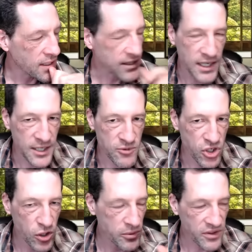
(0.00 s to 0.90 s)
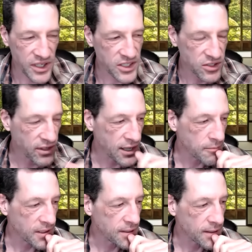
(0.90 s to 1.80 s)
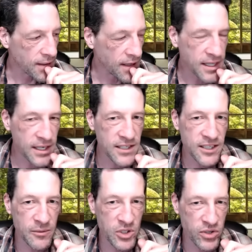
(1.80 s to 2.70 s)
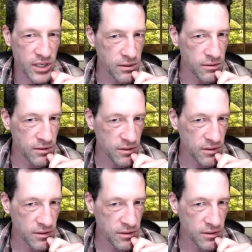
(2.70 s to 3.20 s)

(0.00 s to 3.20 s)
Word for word: This guy named Job, you think he's great, but uh, I think he's going to betray you.